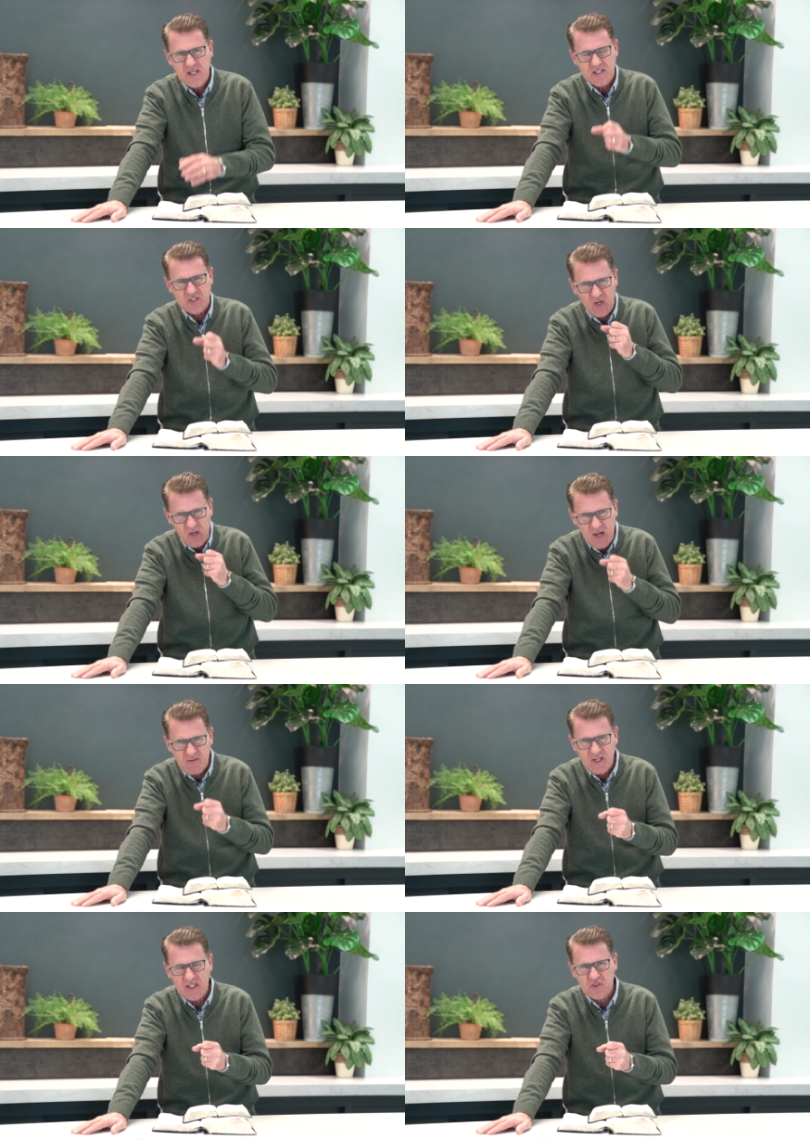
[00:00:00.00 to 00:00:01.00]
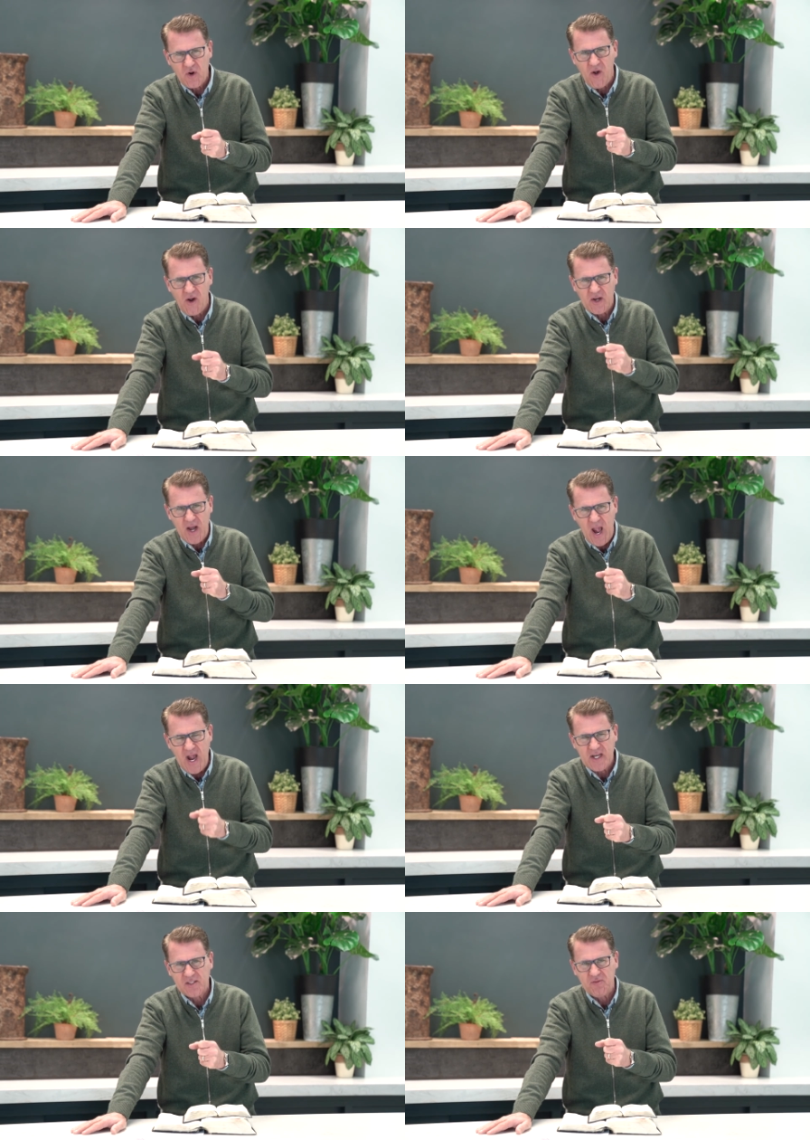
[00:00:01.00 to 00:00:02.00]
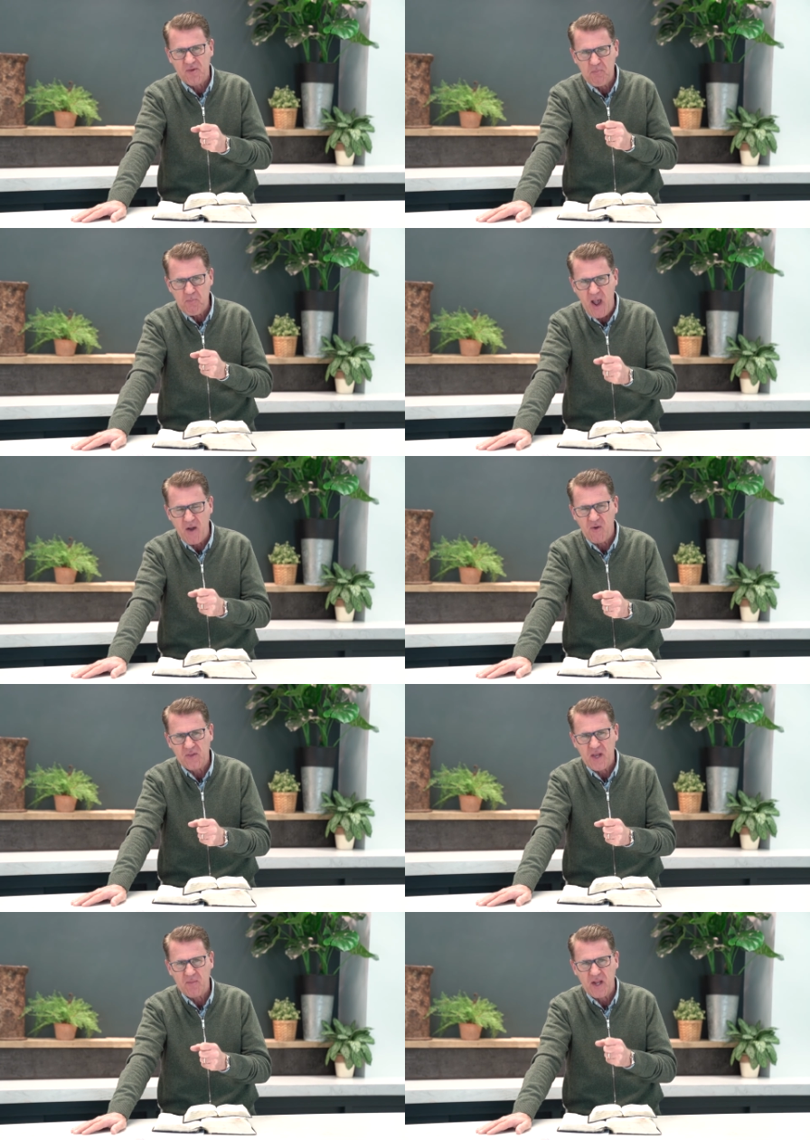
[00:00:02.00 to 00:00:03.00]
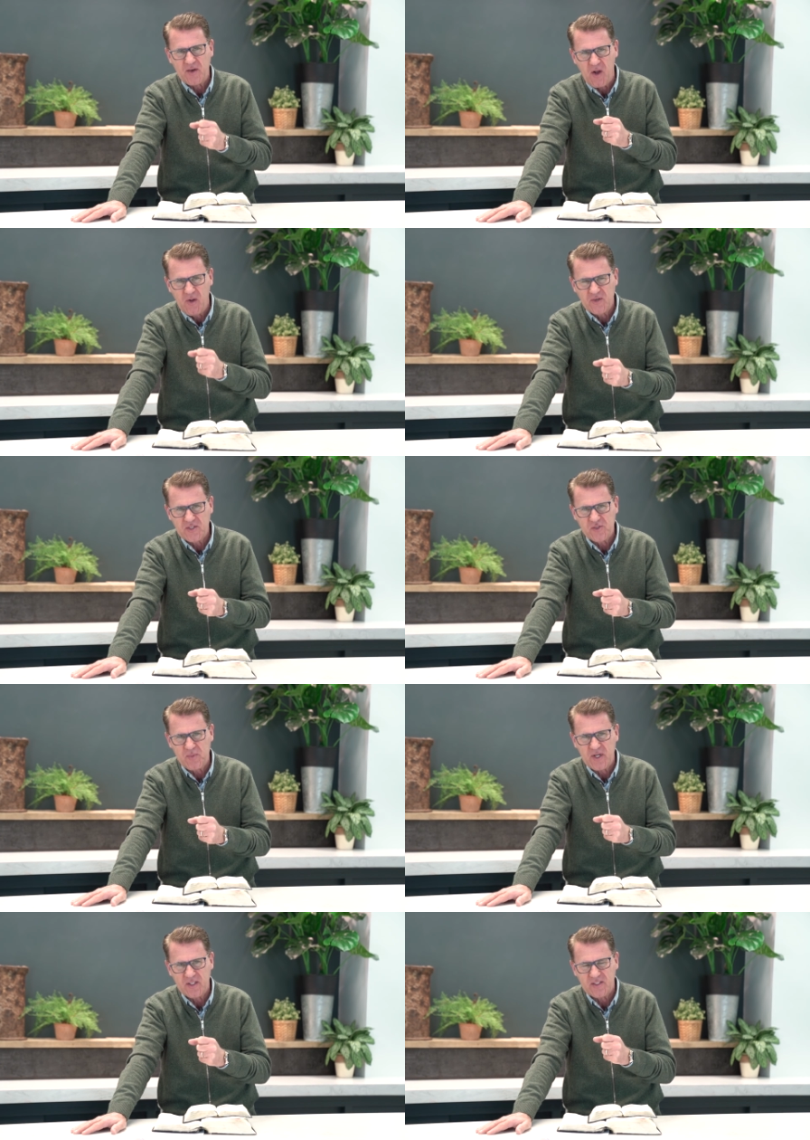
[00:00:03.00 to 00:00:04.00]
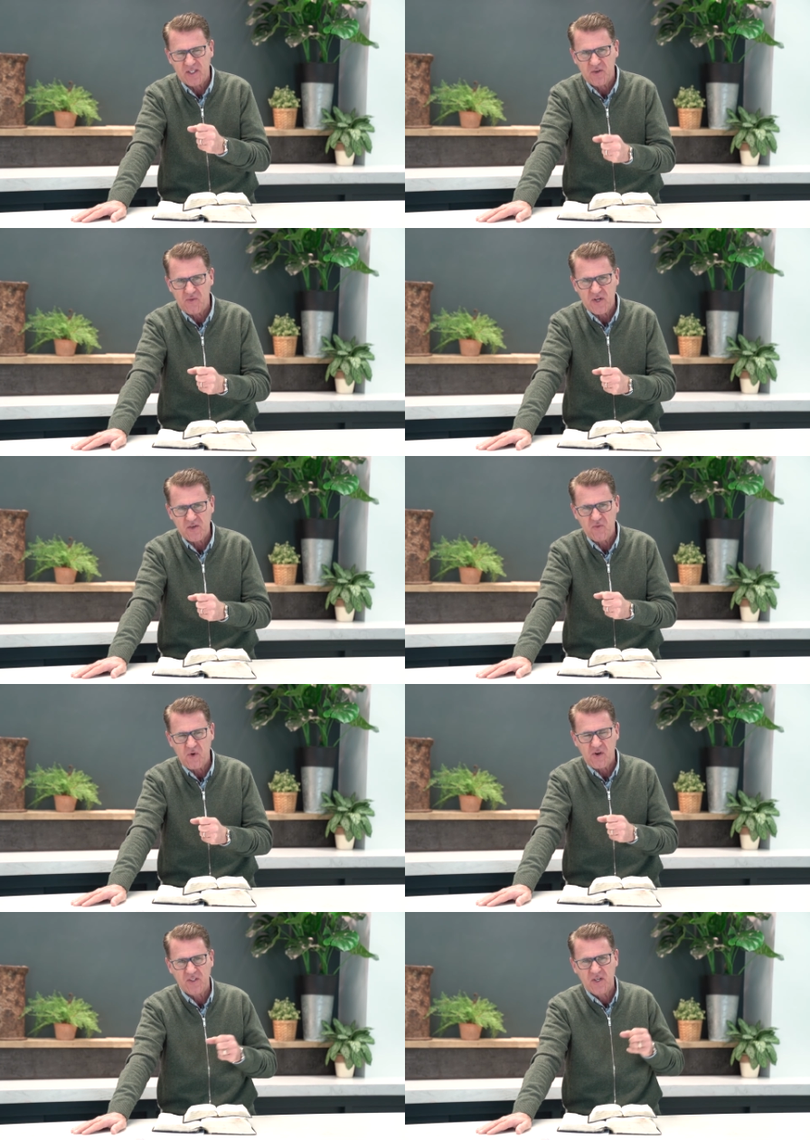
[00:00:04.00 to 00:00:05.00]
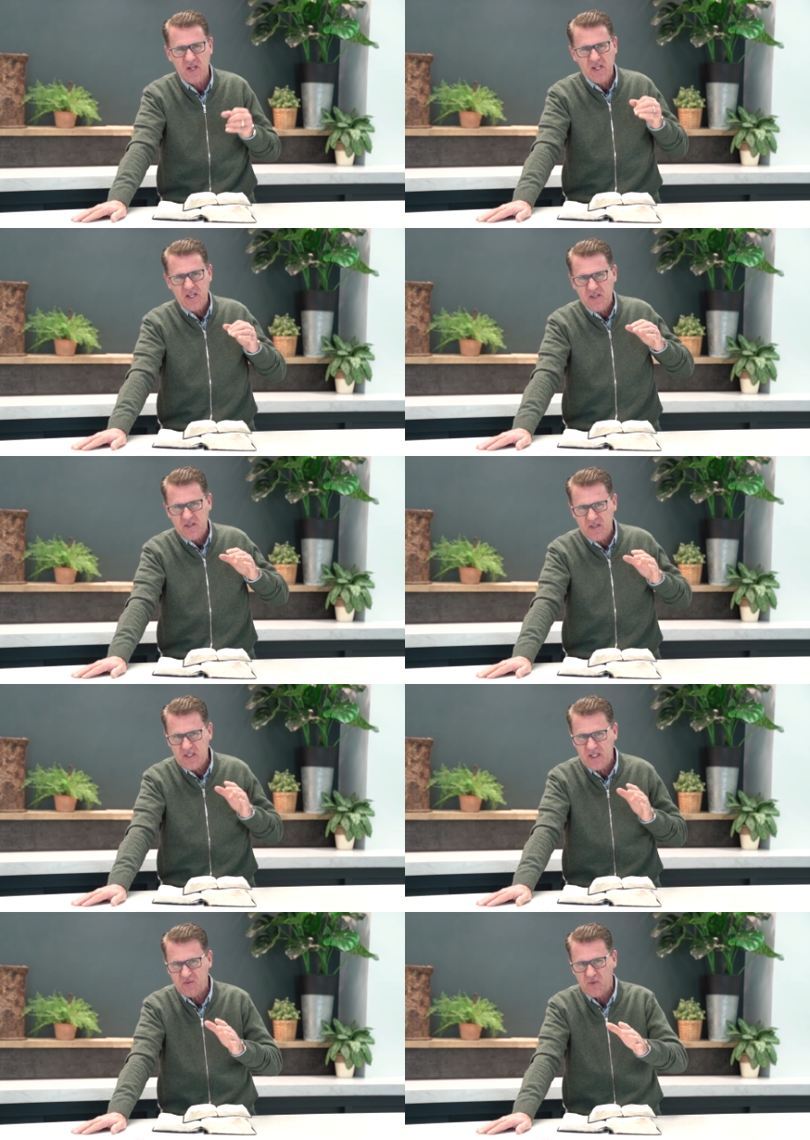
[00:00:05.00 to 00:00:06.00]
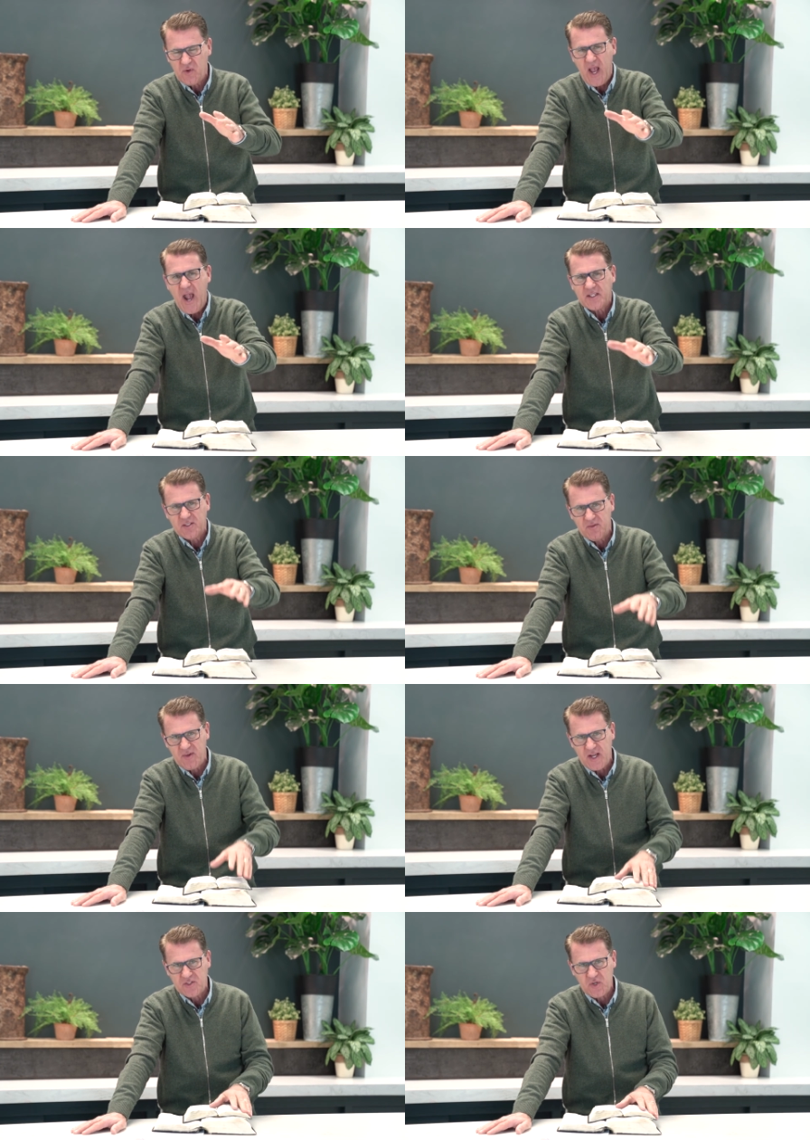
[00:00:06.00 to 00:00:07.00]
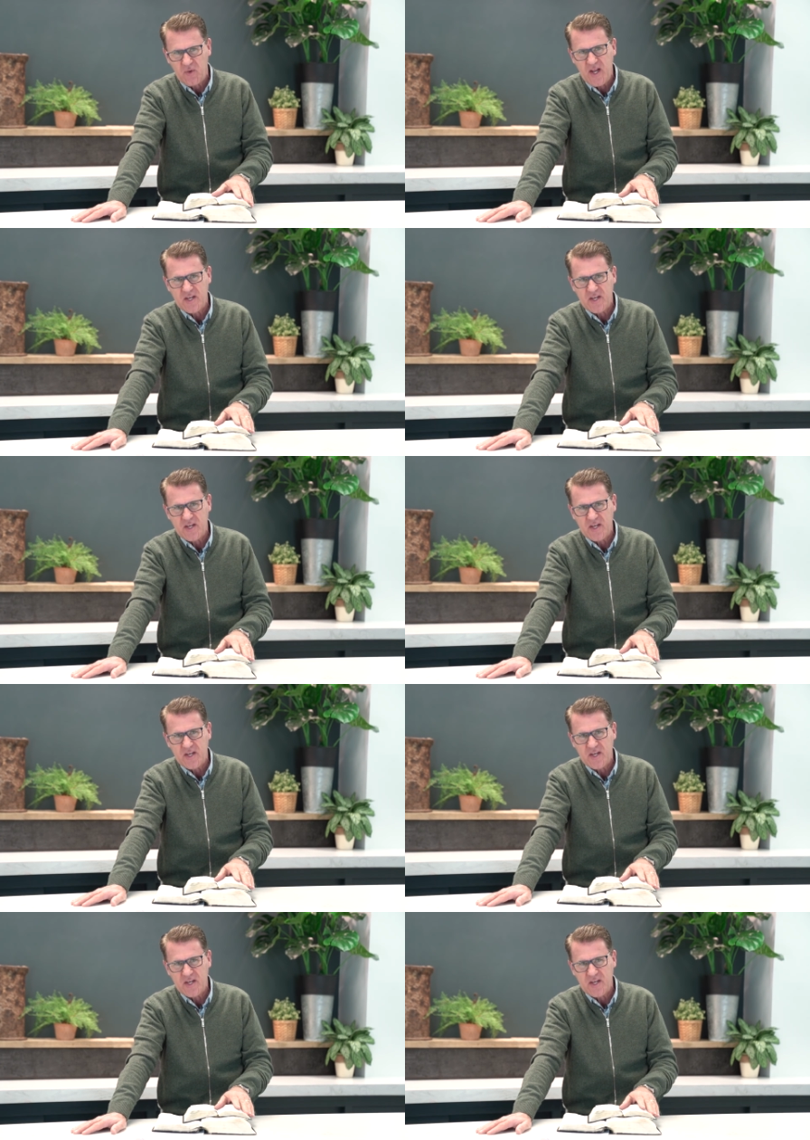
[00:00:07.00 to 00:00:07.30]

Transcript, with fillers: is living in your heart, active and powered there by the Holy Spirit and the written word, it will activate you and